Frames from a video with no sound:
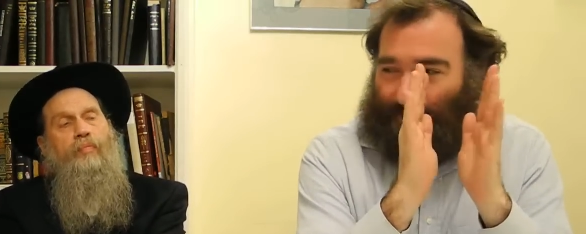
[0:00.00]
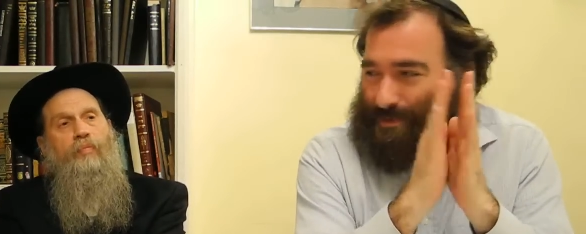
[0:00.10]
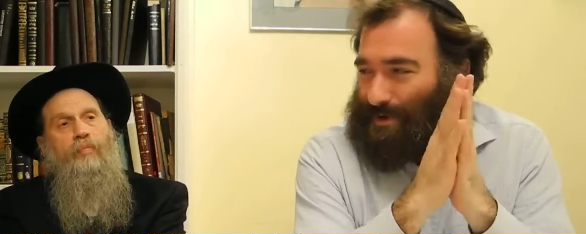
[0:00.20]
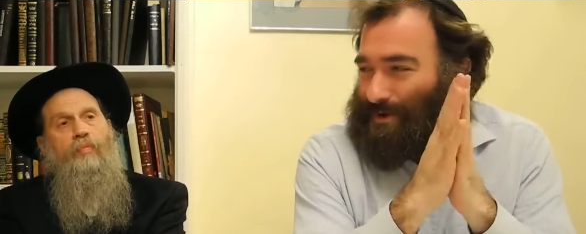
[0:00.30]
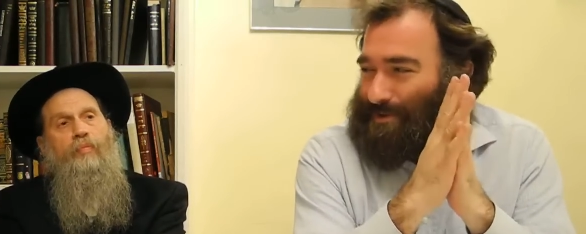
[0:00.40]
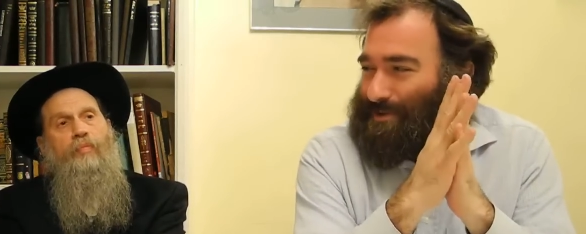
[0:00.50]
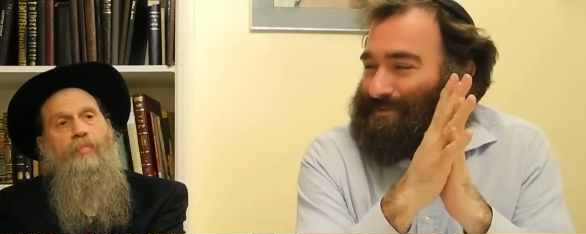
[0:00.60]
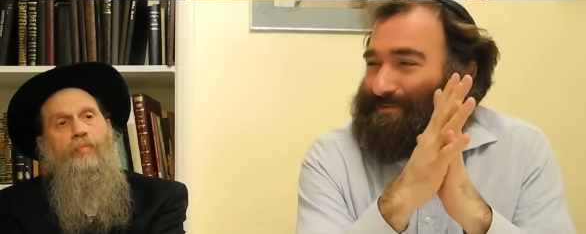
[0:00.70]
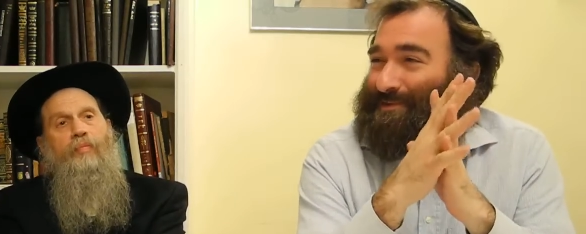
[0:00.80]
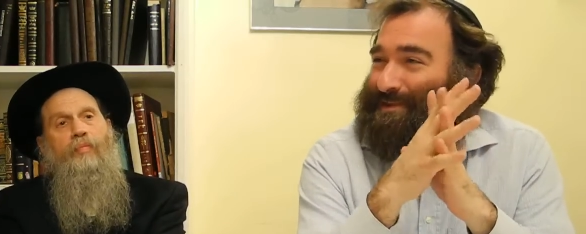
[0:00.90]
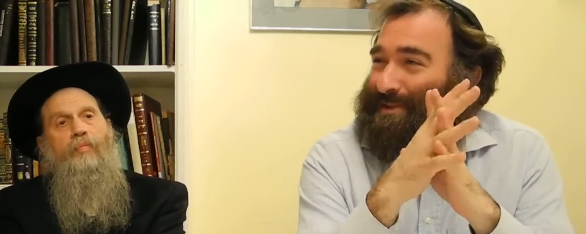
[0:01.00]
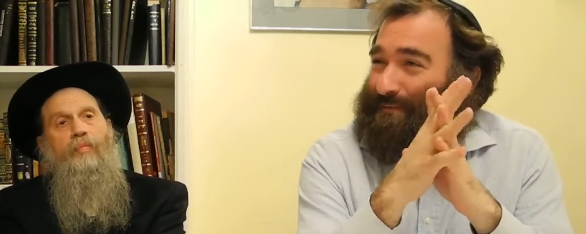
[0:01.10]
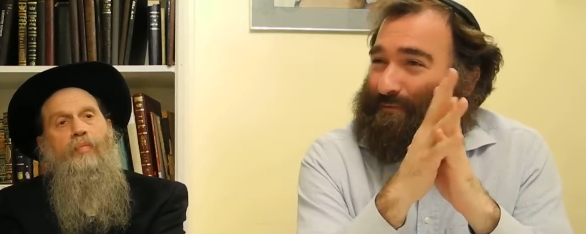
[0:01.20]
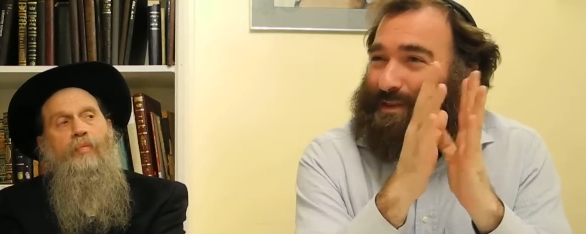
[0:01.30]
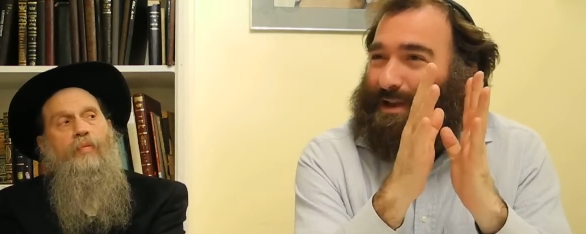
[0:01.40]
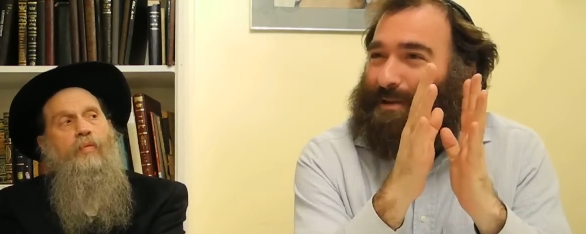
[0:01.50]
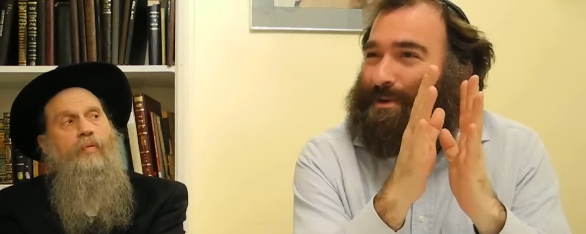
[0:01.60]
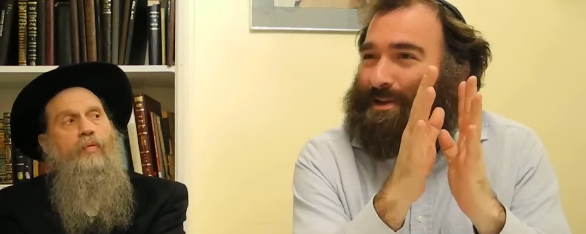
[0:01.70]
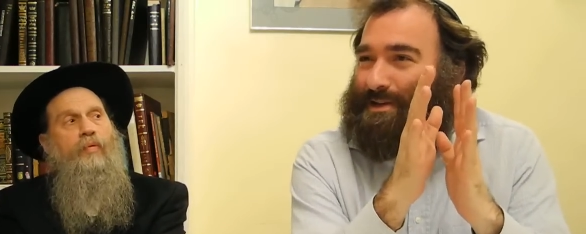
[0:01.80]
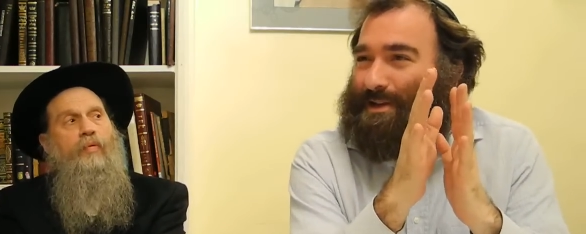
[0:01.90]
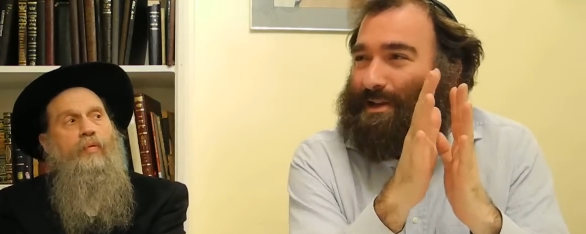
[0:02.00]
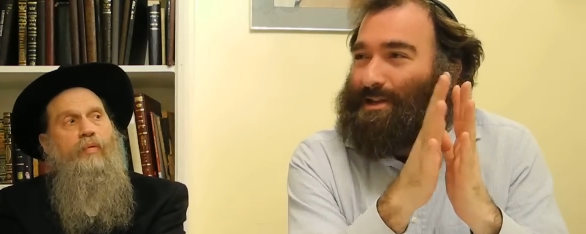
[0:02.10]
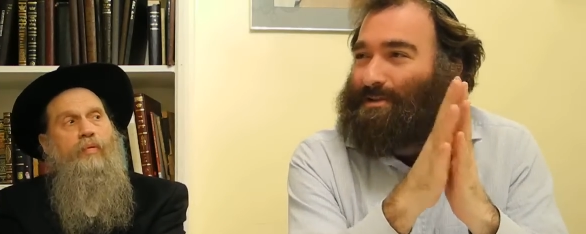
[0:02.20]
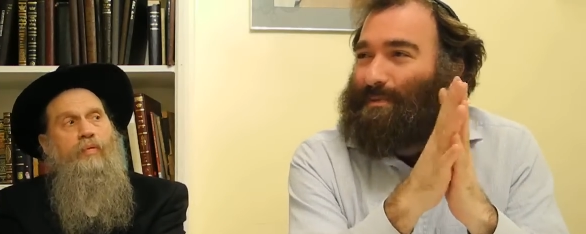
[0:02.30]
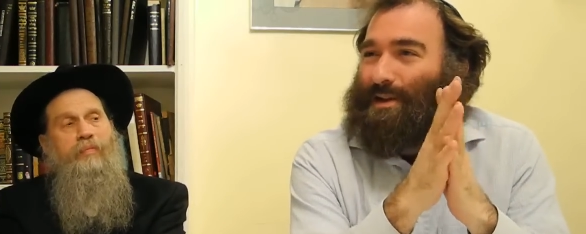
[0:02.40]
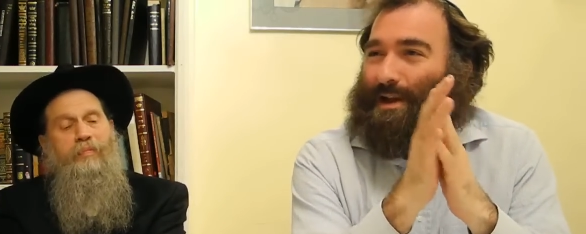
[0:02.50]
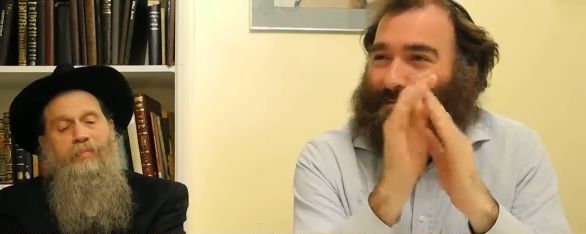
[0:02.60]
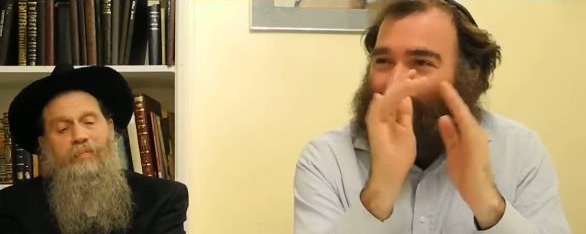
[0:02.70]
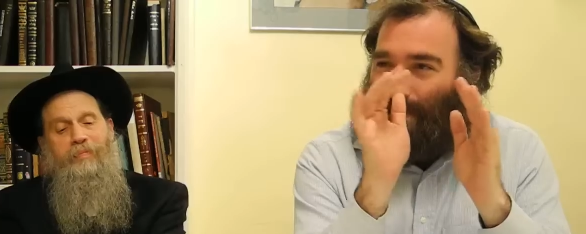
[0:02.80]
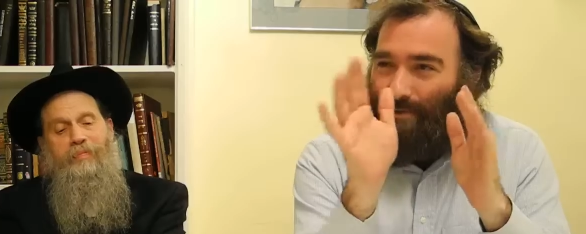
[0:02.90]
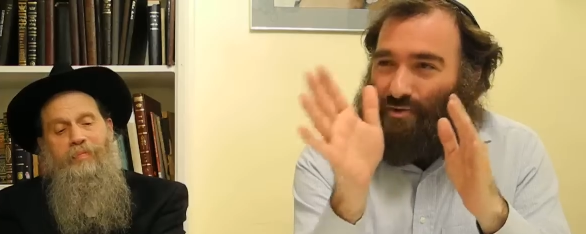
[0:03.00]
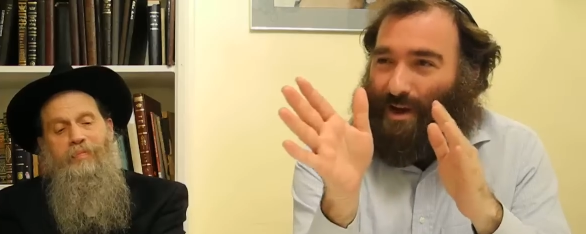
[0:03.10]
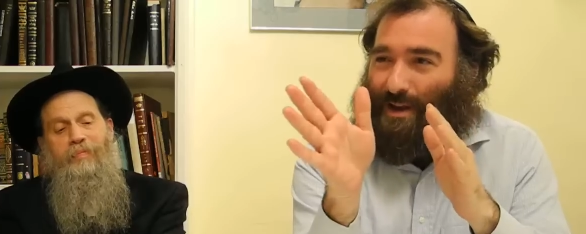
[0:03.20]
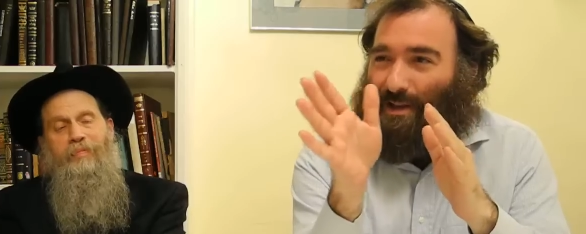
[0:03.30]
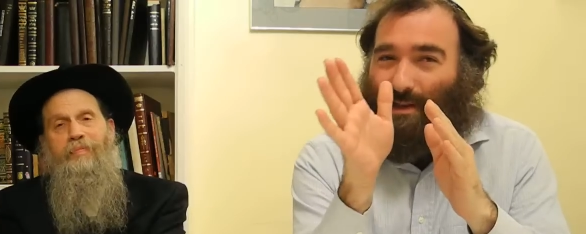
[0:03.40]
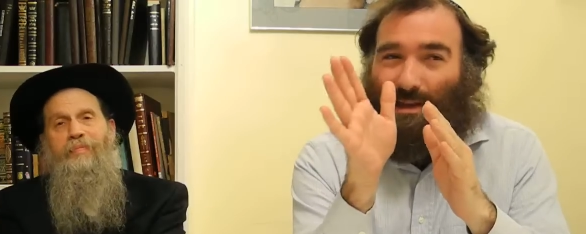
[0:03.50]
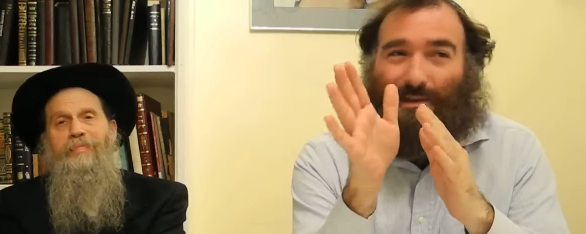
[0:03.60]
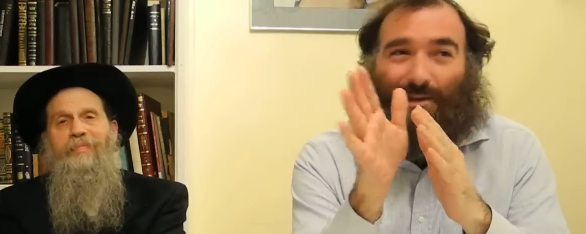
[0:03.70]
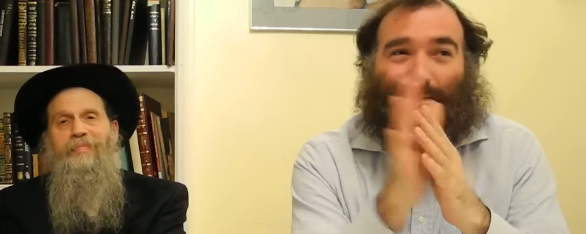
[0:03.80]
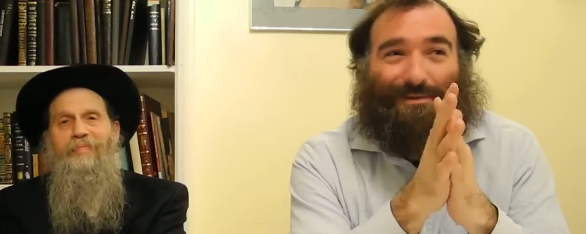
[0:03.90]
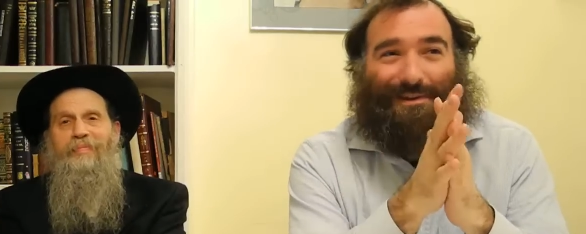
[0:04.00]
Speaker 1: I'm sorry. I just feel like I'm going to sneeze, but I, will try not to hit you.